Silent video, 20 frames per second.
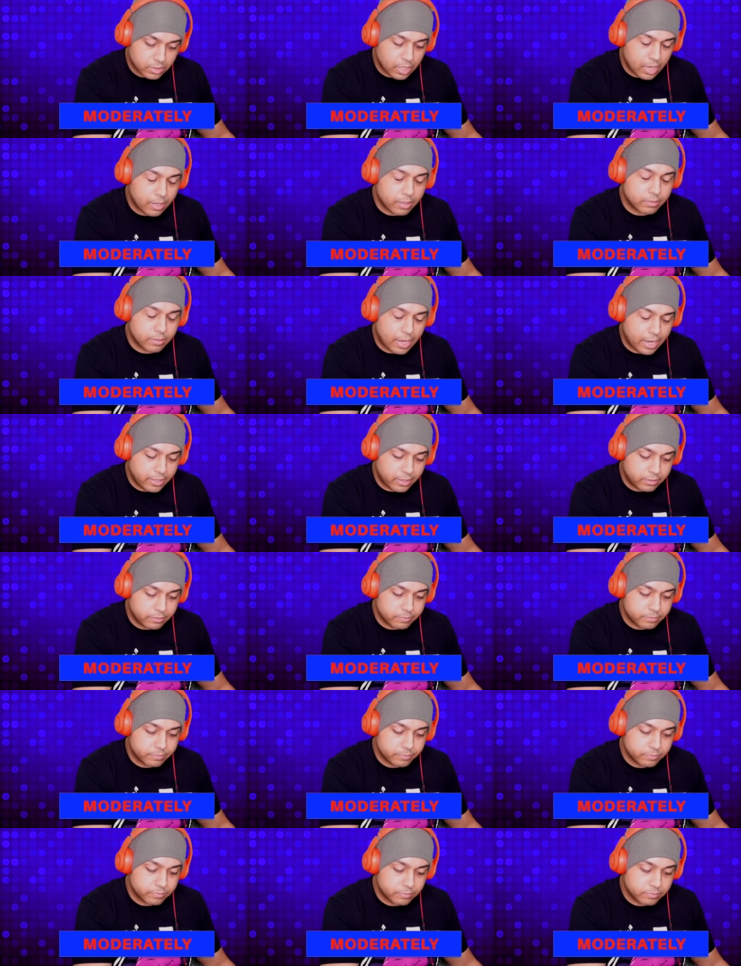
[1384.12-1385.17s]
I, I,
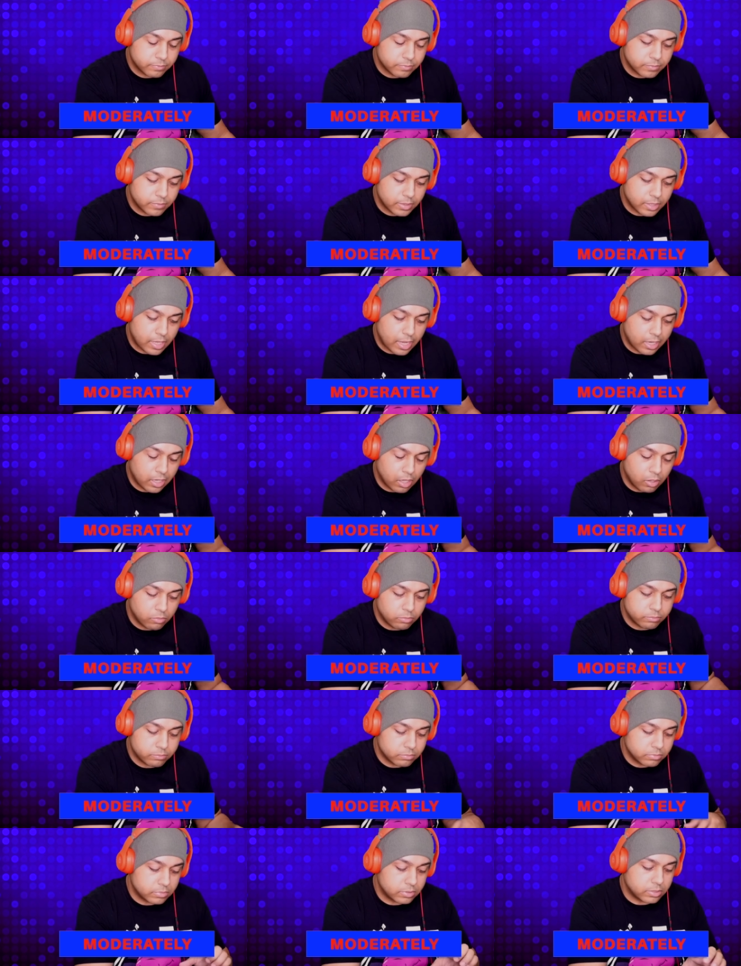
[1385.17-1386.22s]
hello,
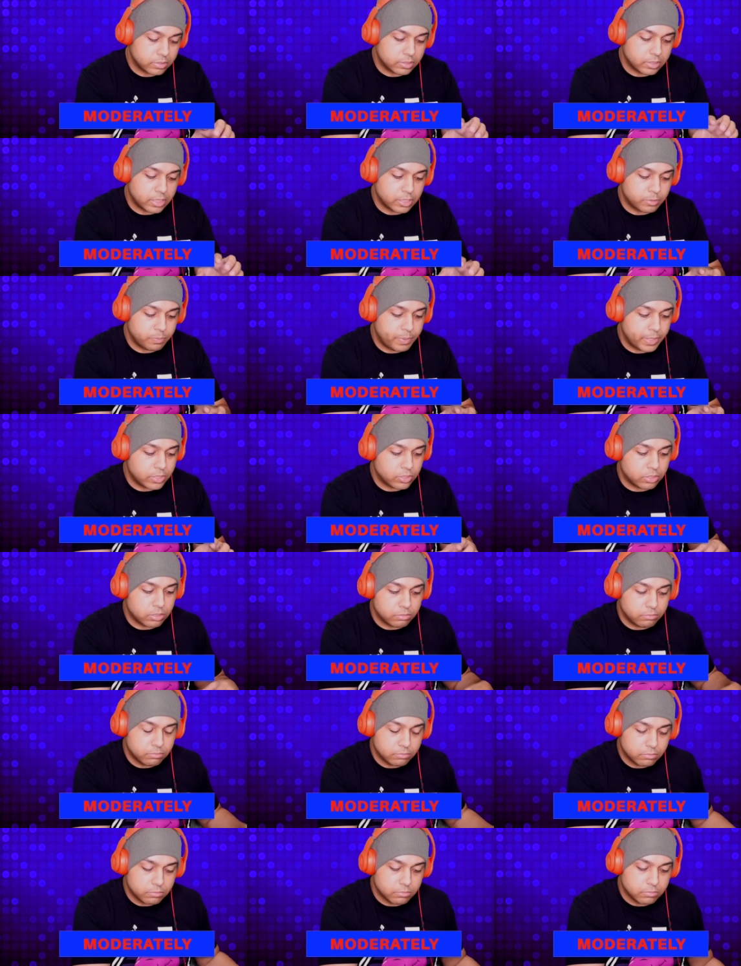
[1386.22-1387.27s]
this bitch.
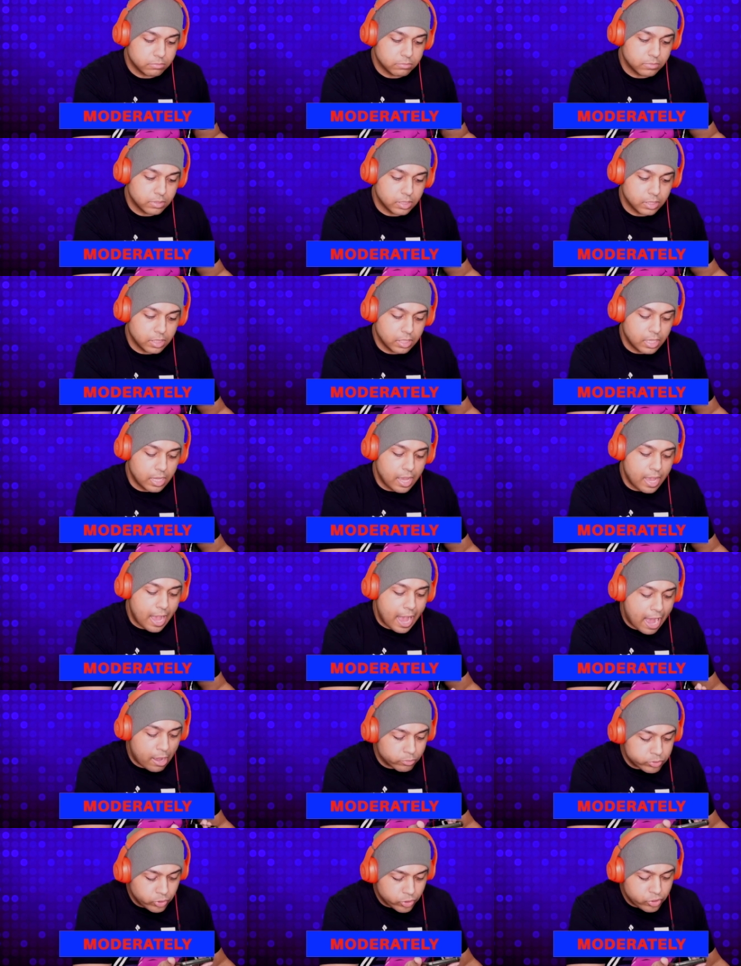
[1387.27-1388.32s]

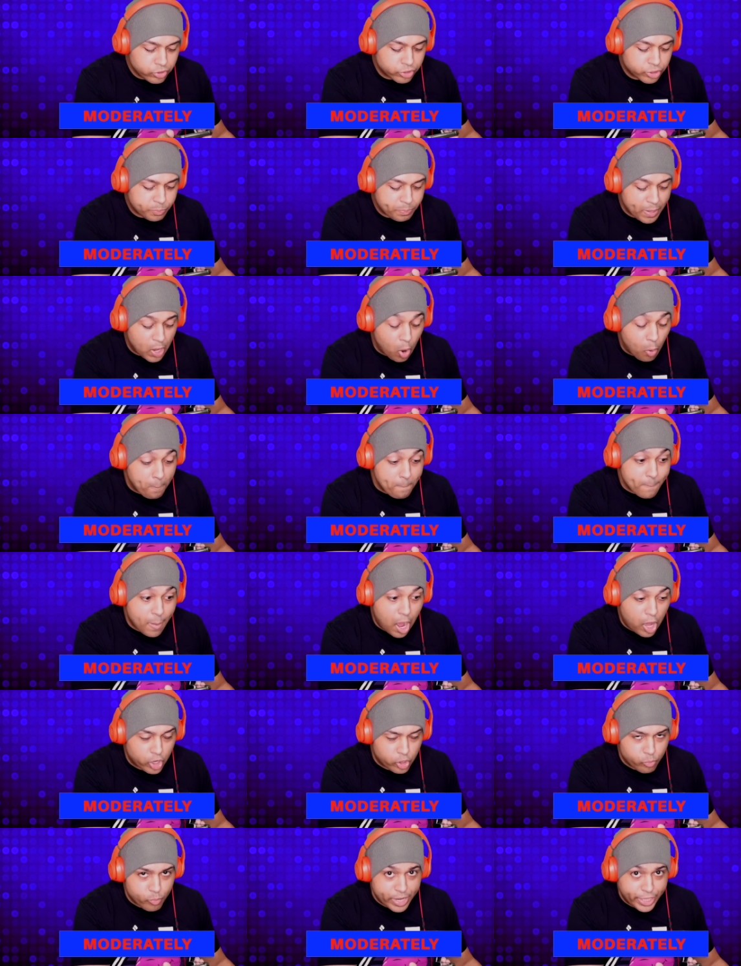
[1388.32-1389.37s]
How do you spell
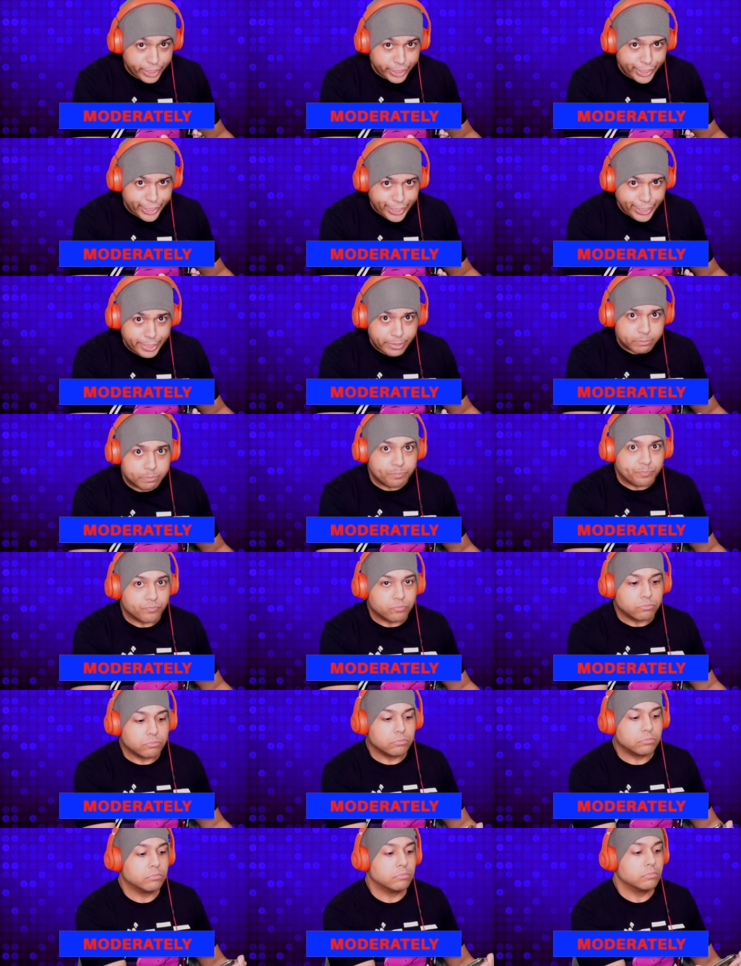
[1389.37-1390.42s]
moderately?
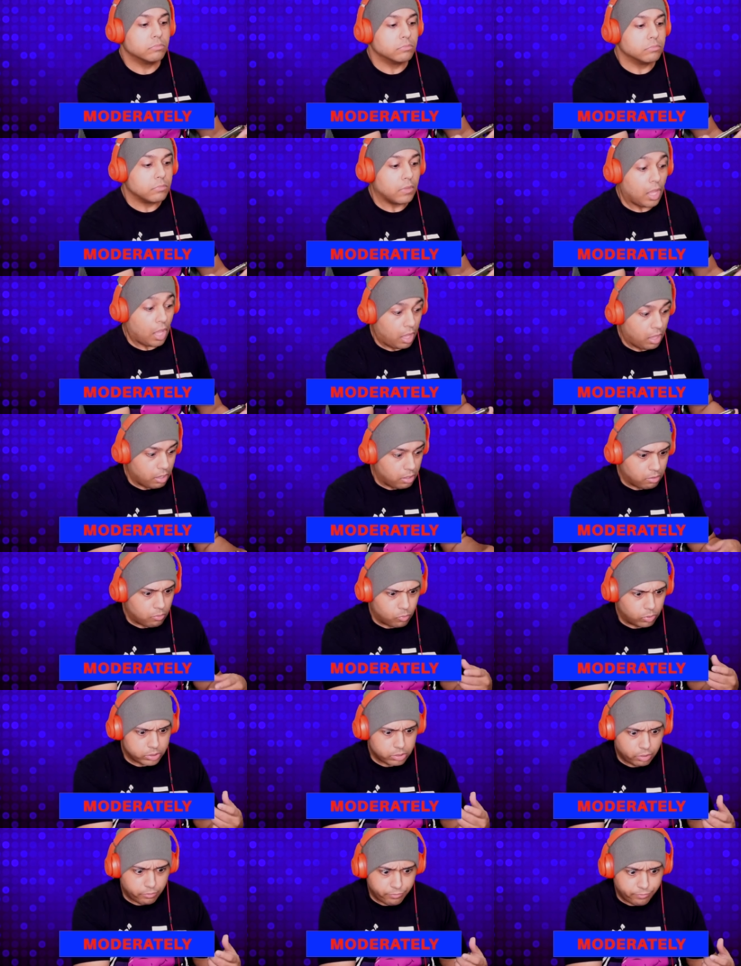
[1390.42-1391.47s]

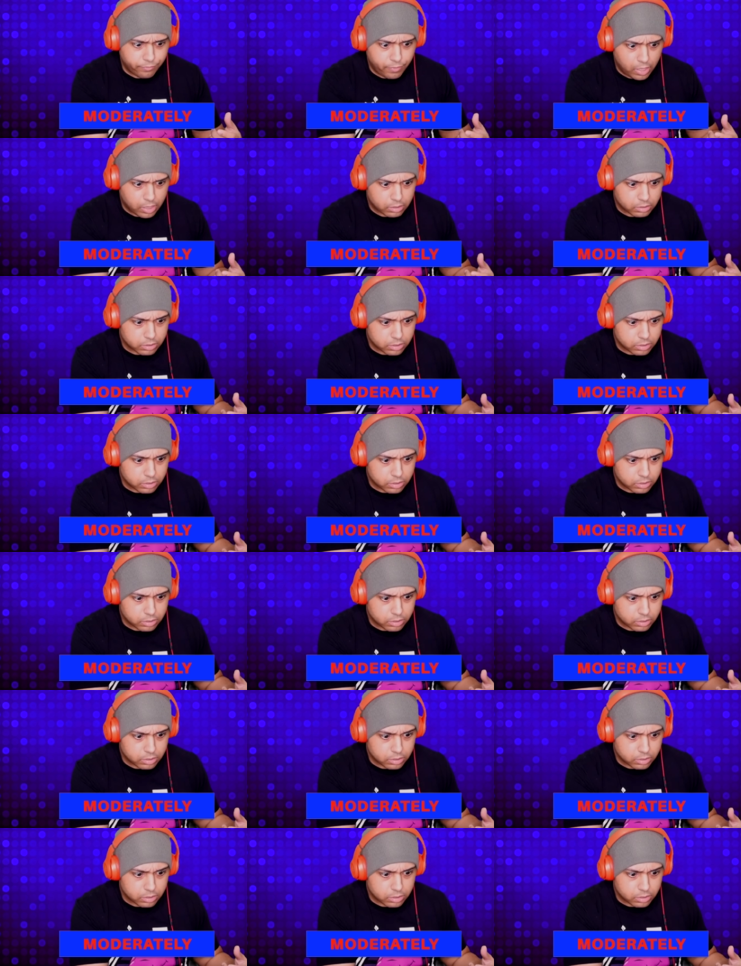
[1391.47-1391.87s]
What the fuck?